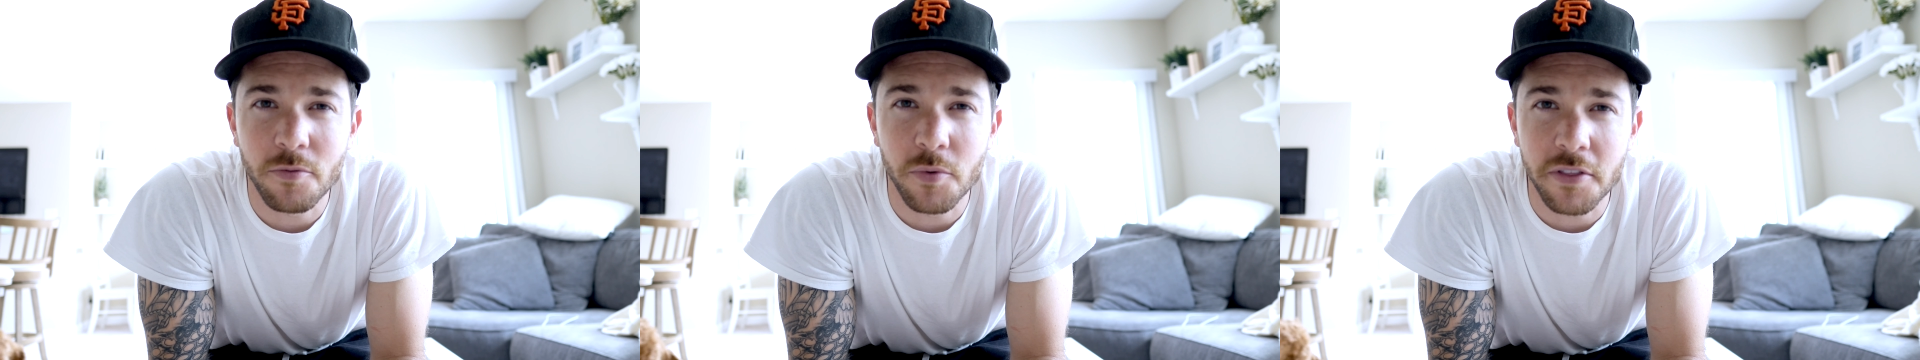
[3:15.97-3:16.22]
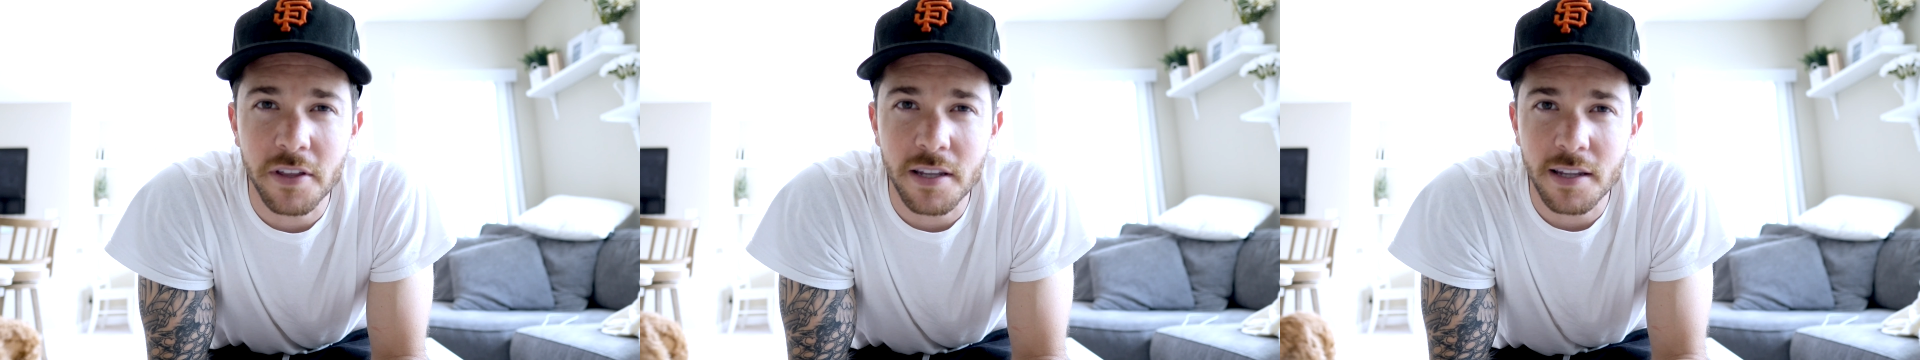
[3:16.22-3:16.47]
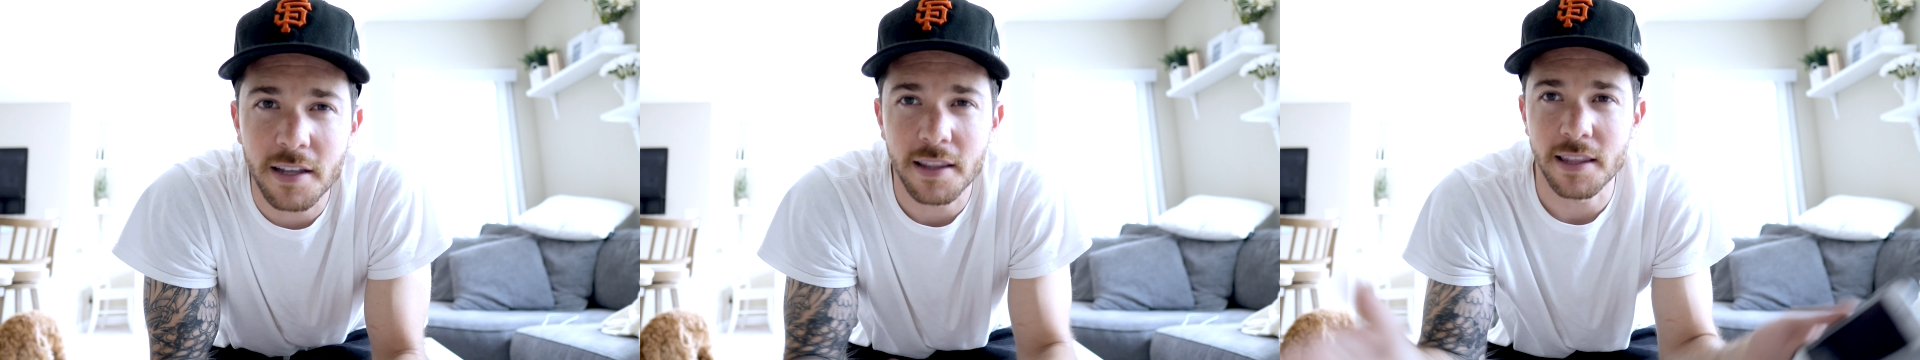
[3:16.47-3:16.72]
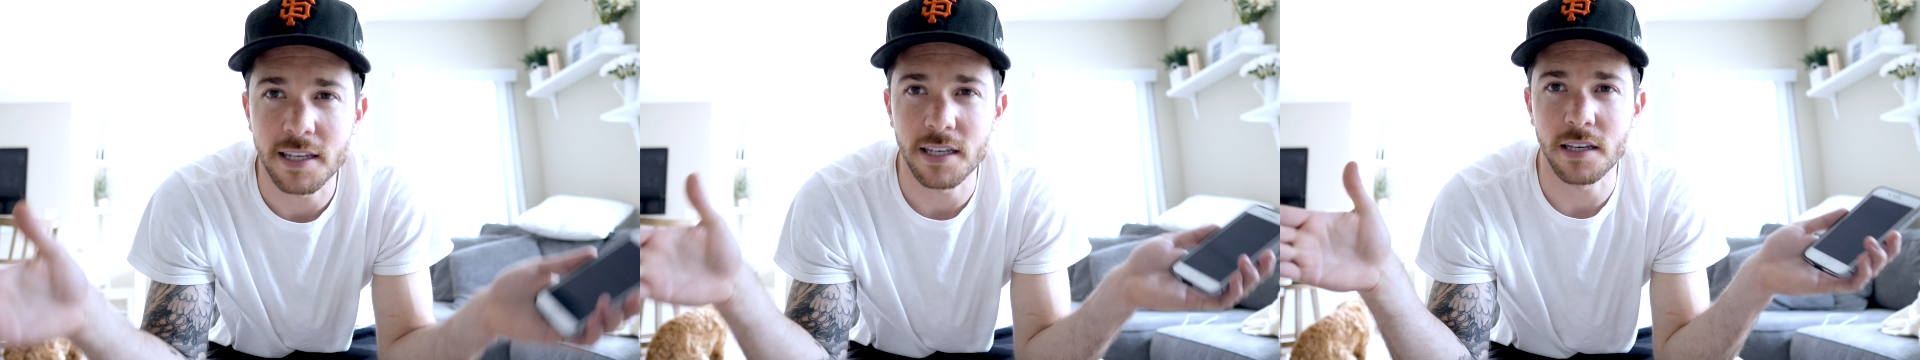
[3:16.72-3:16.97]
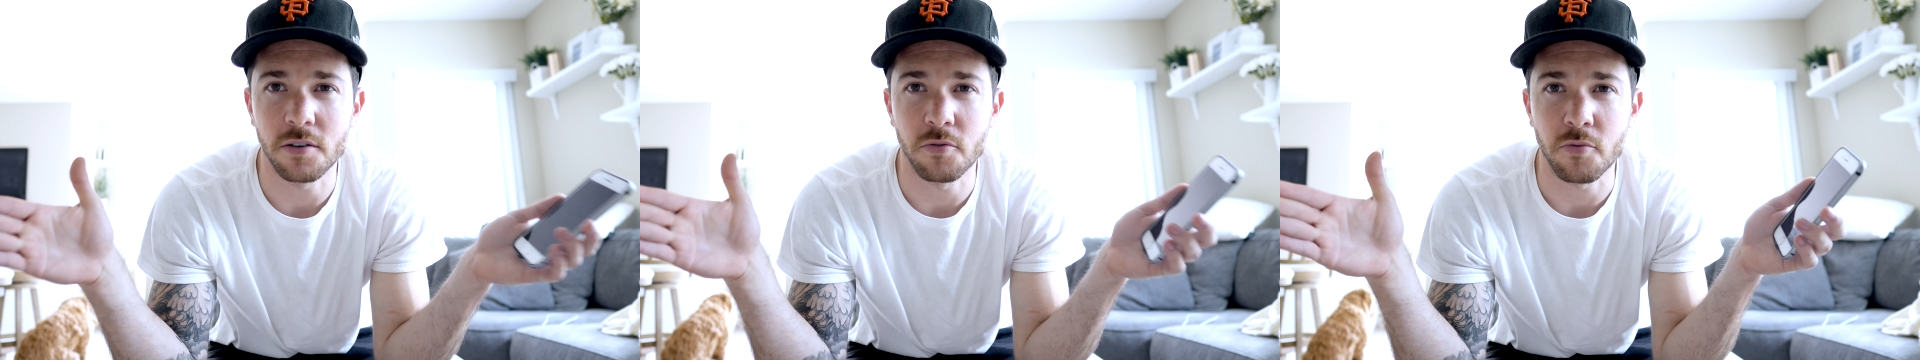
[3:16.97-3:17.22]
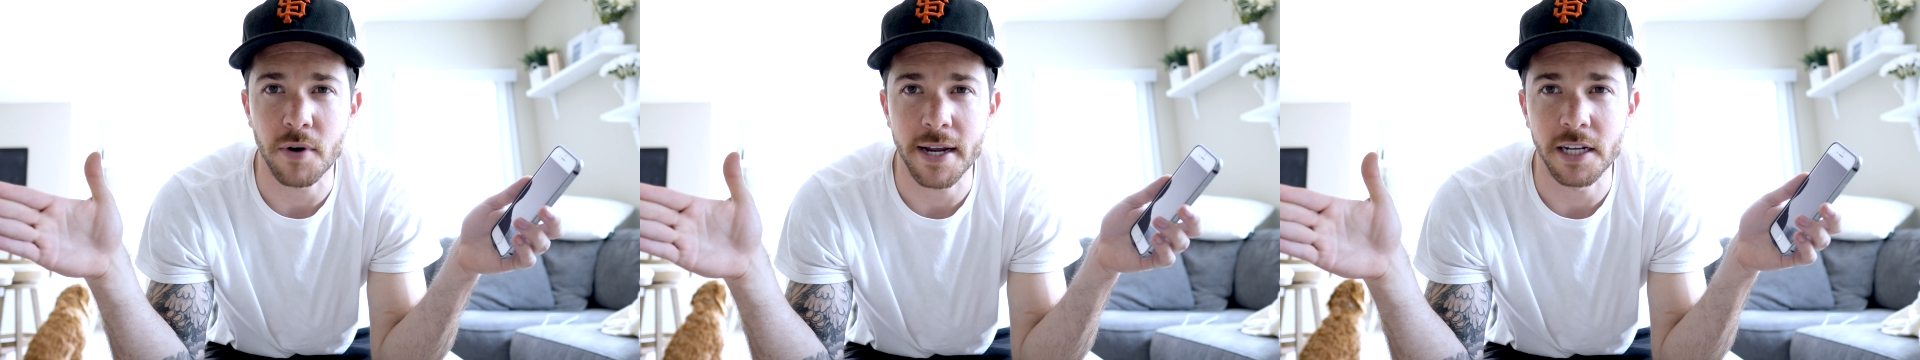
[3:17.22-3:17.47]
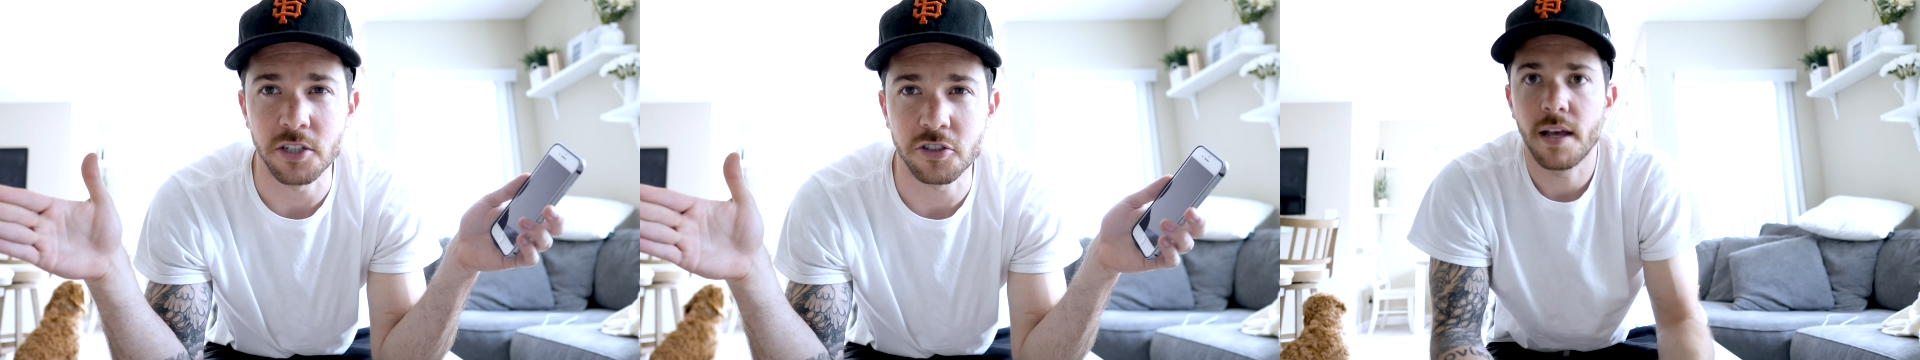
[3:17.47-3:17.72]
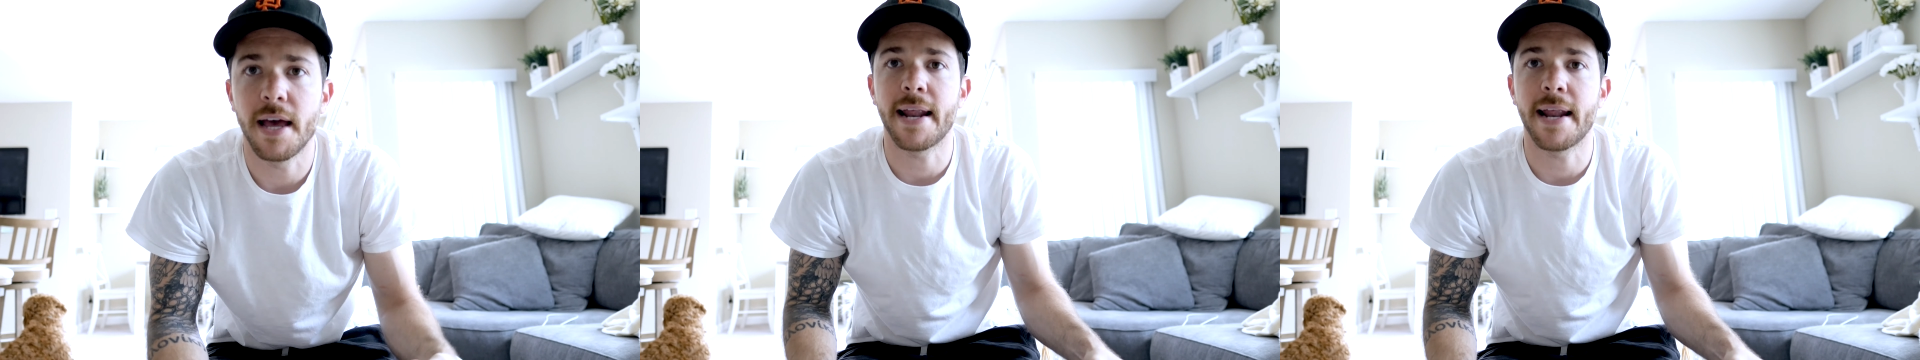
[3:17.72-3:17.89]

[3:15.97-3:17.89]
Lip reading: within the range.